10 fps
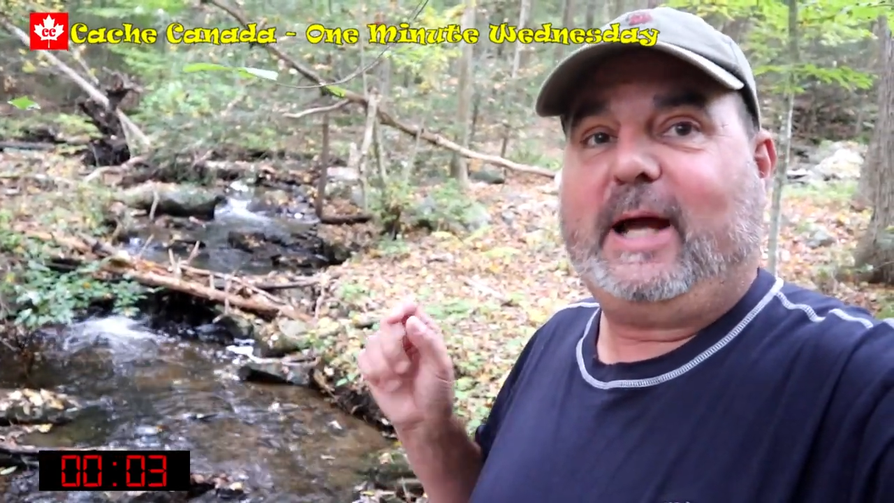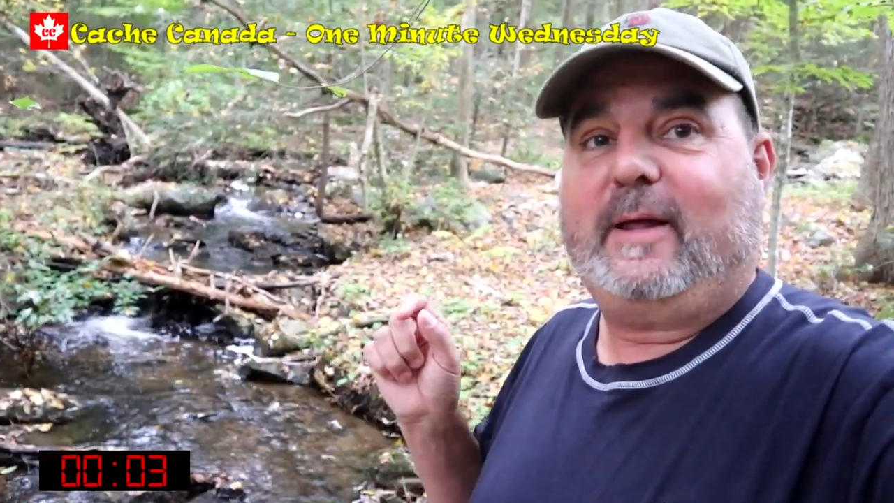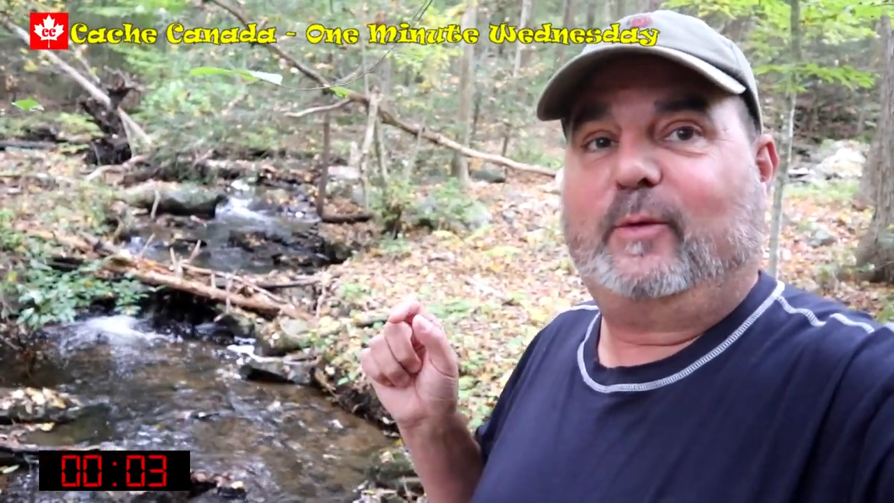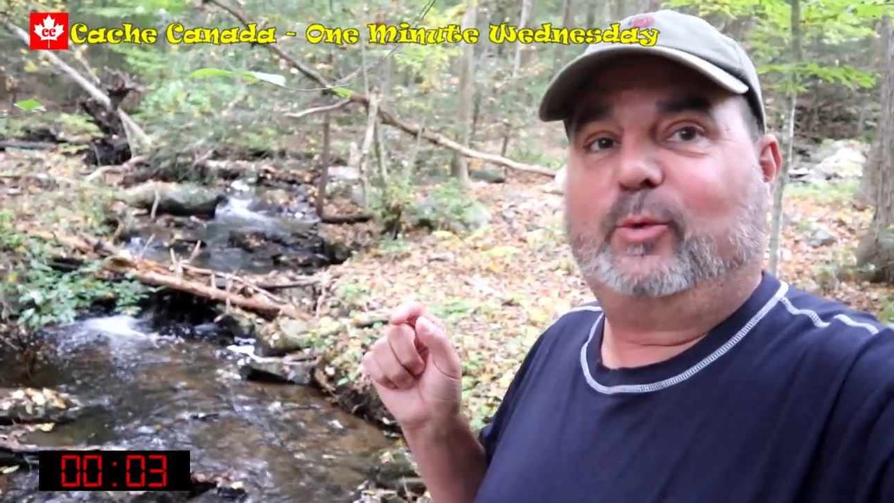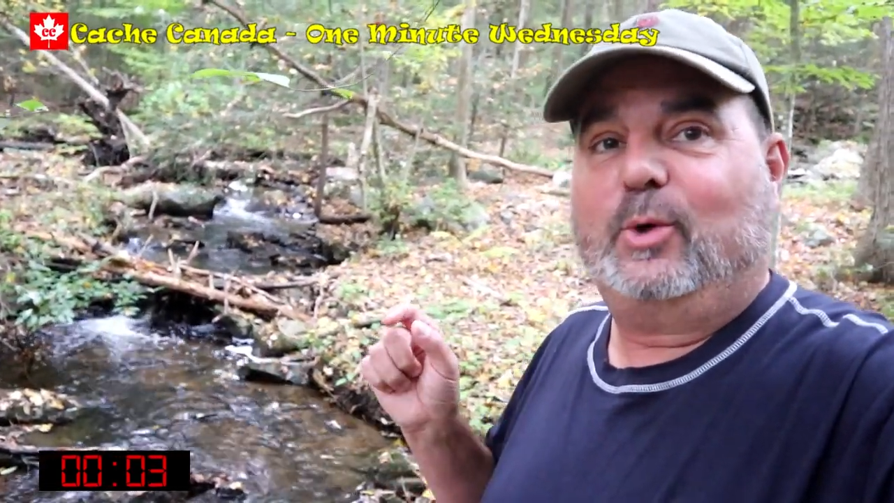
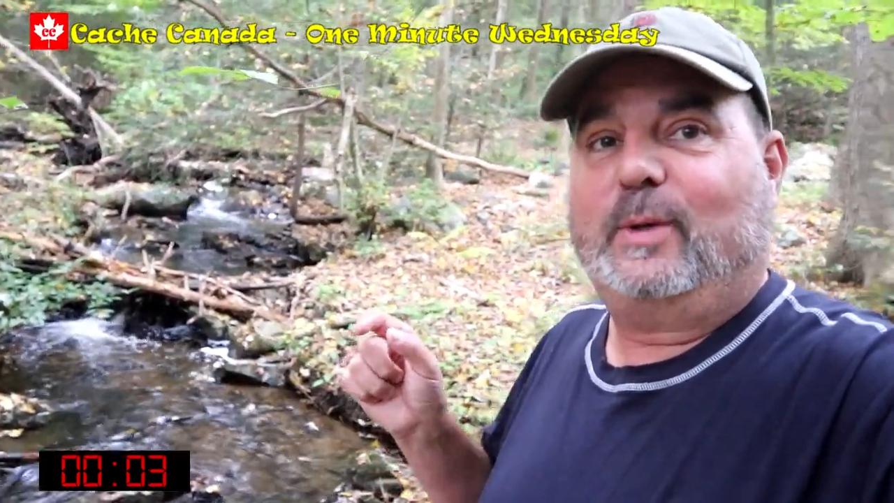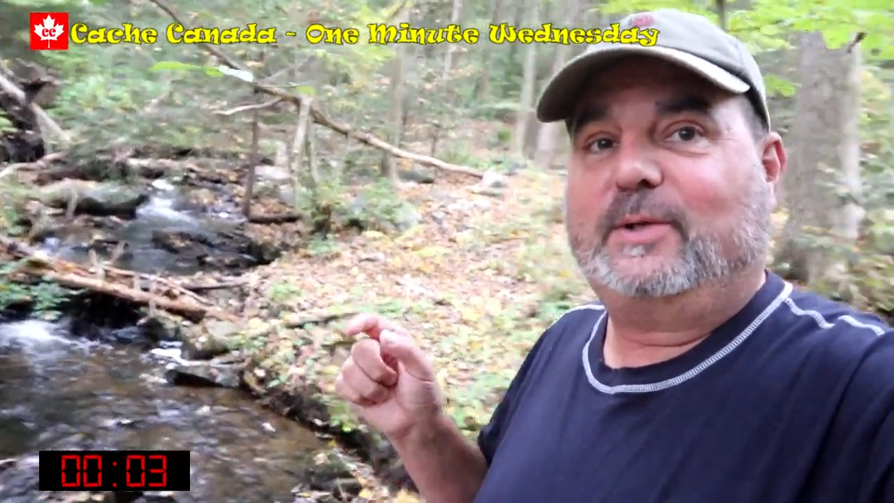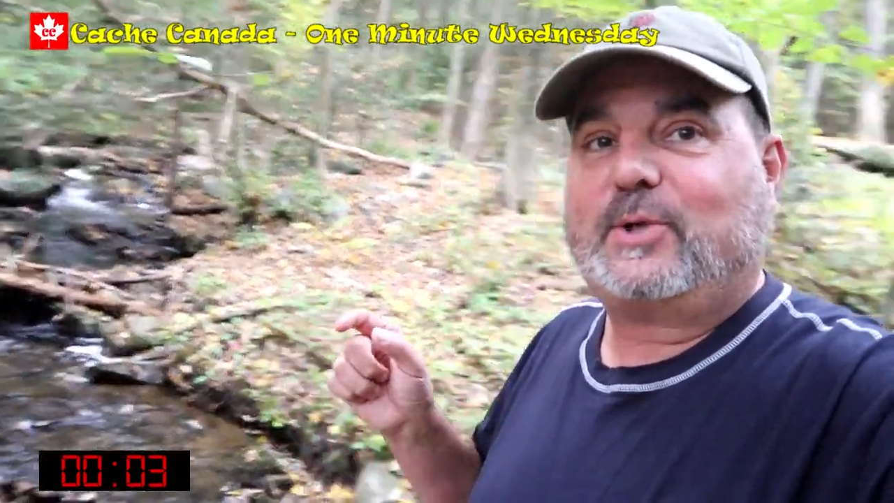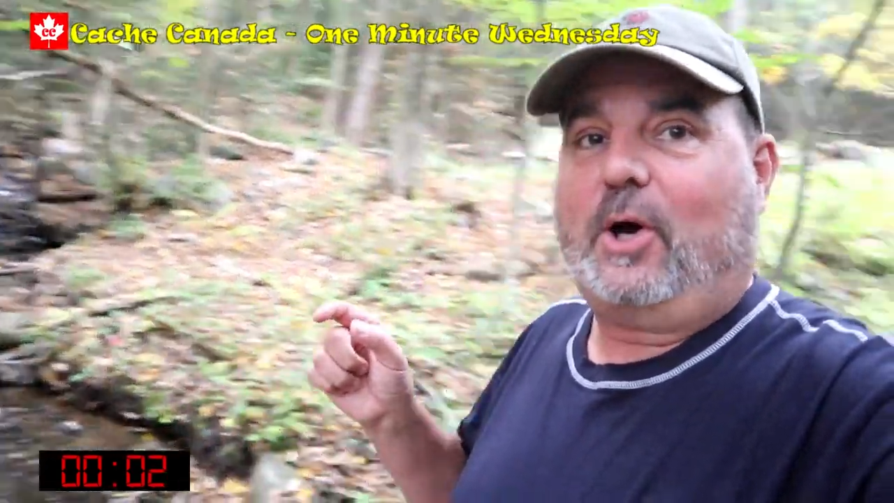And the ruins